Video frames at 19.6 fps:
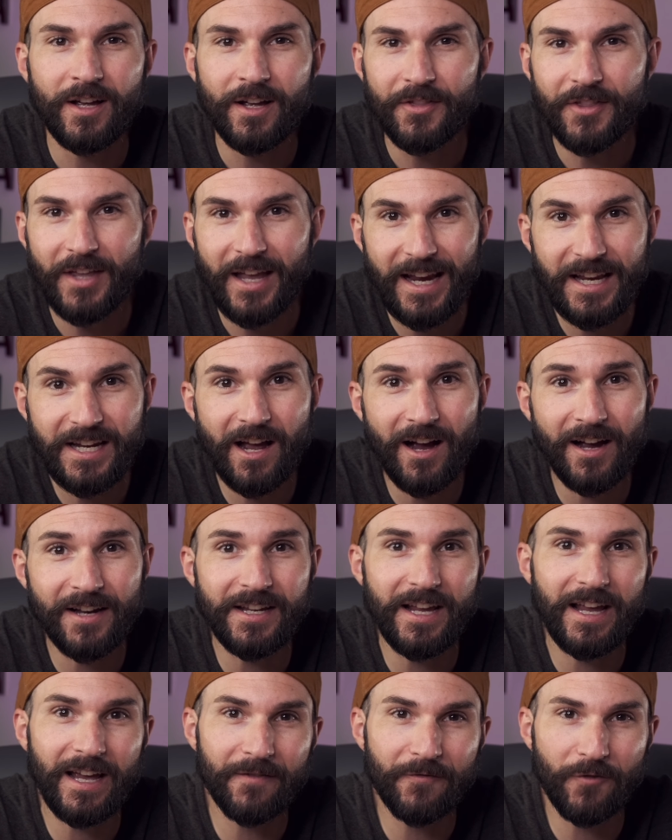The
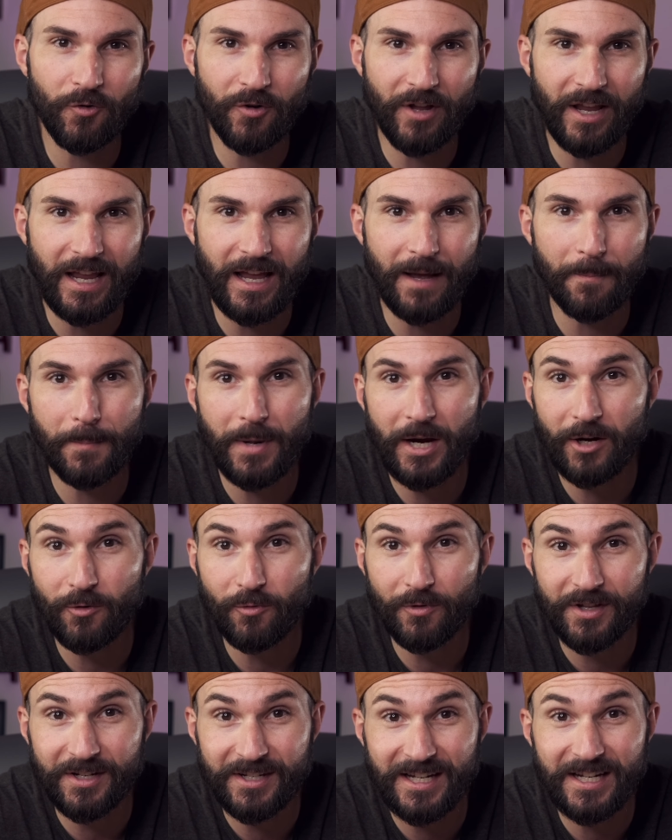A90 headphone amp paired
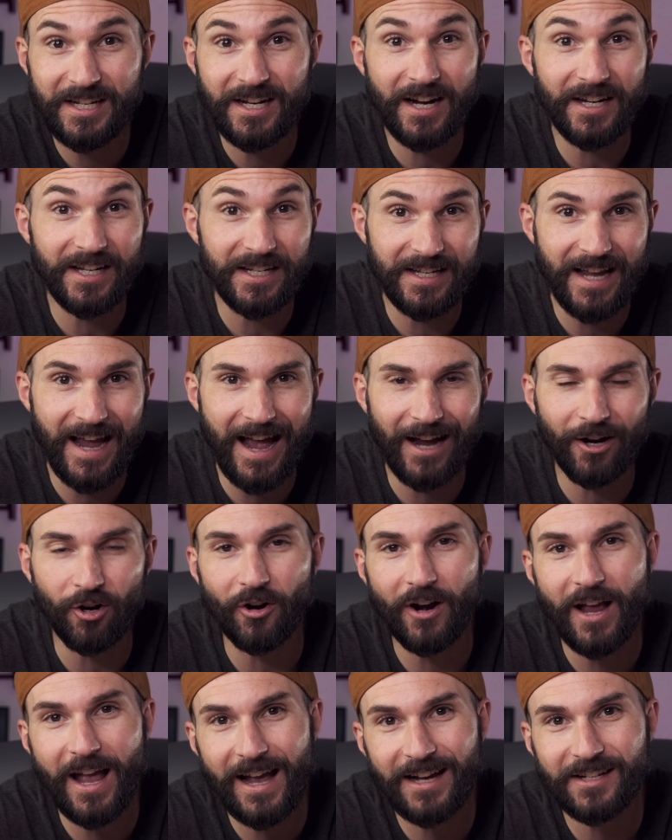with the D90 DAC
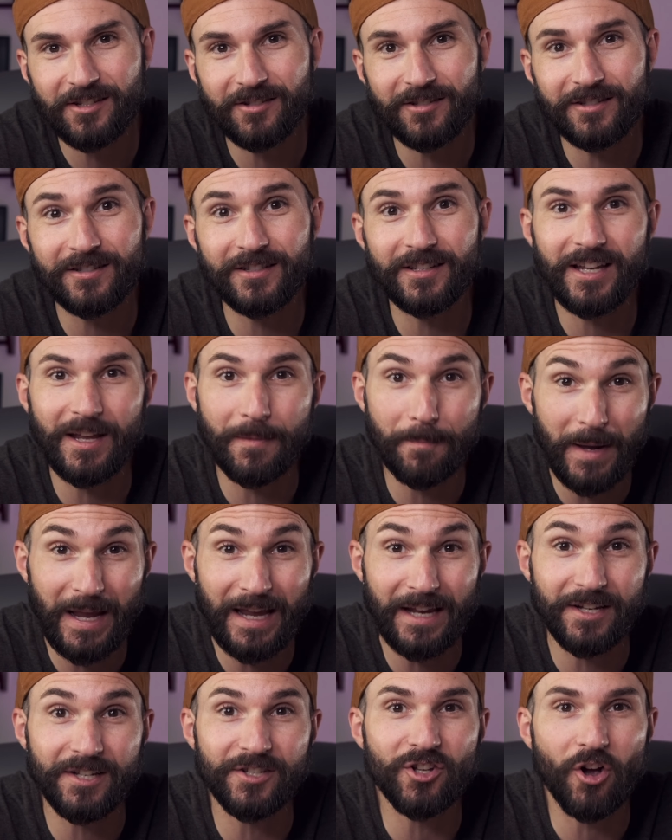are excellent
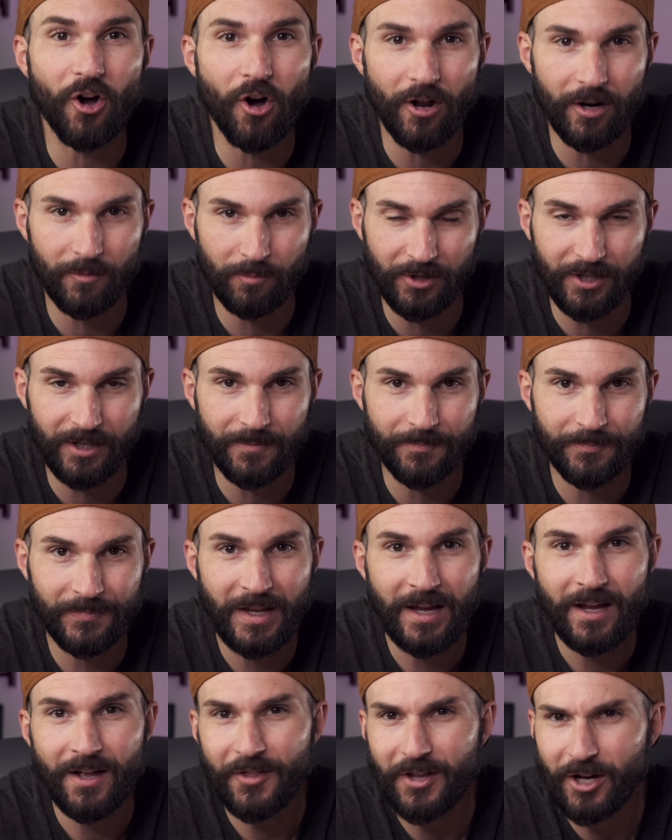companions audibly.
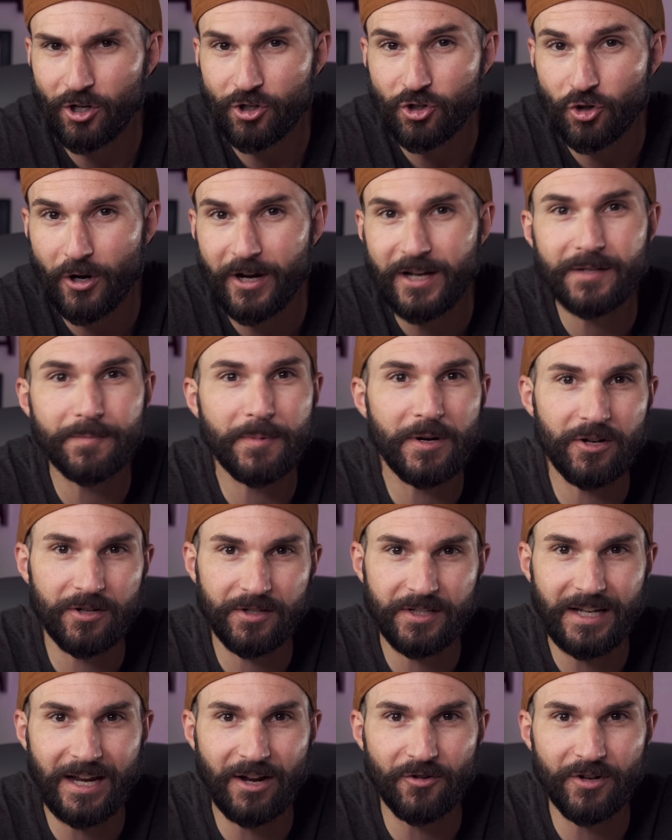They are transparent
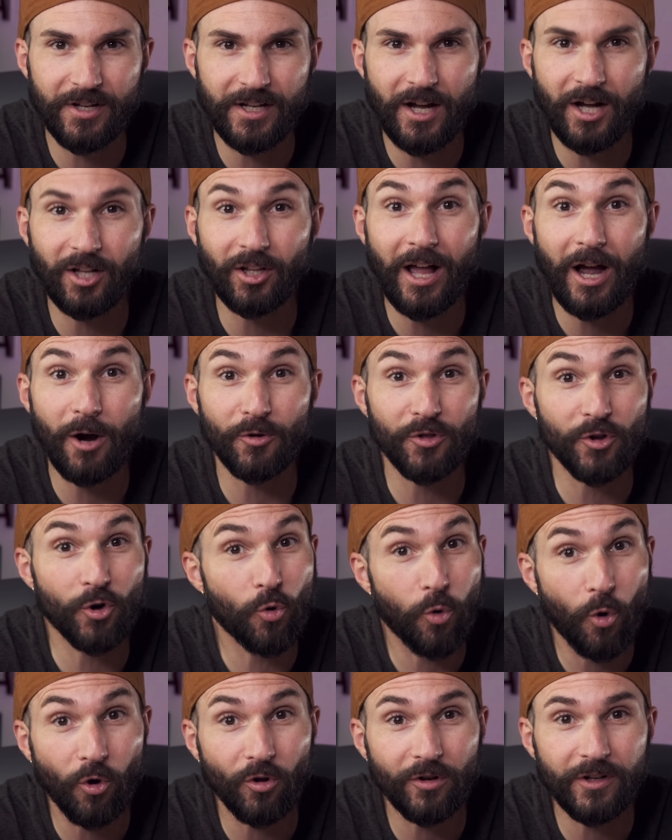sounding, allowing the
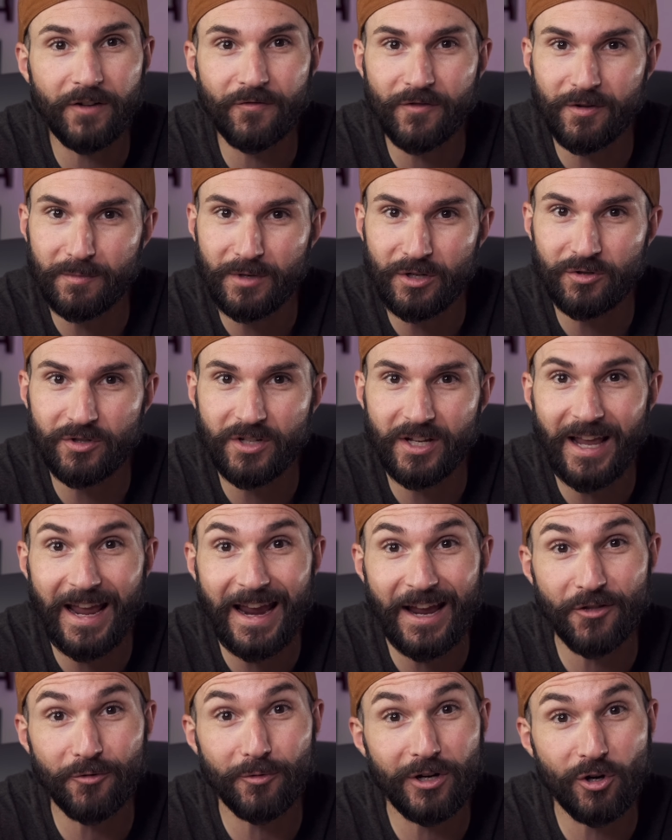quality of the music
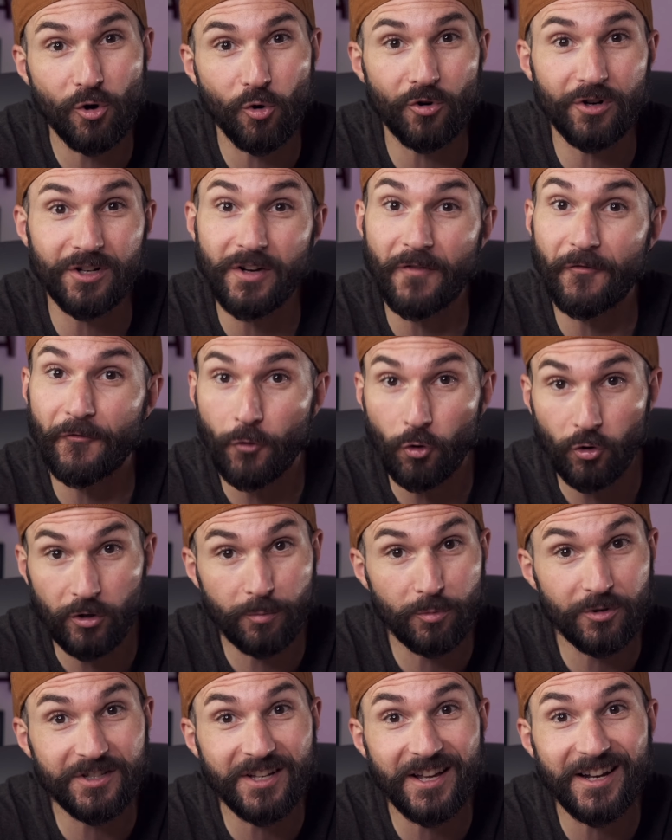and the recording to fully
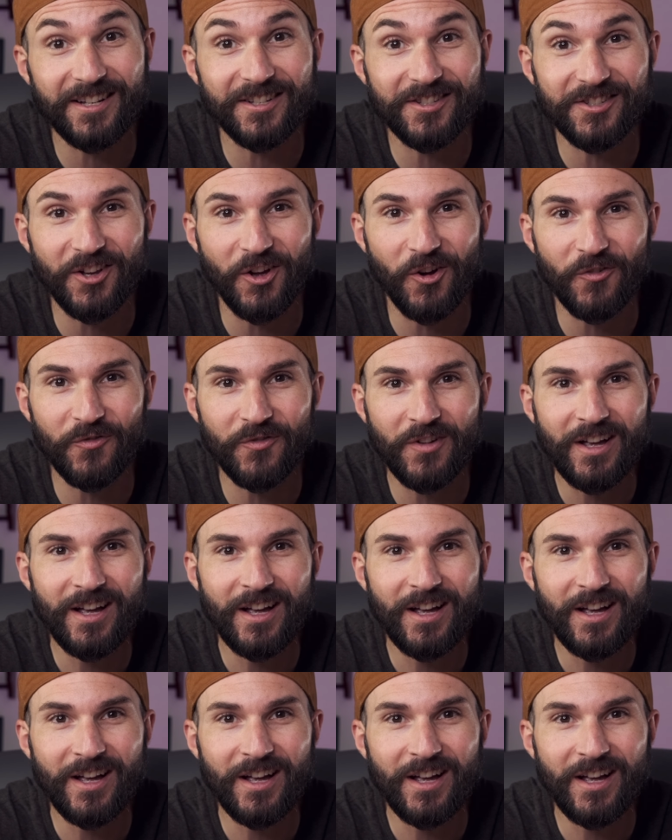present itself.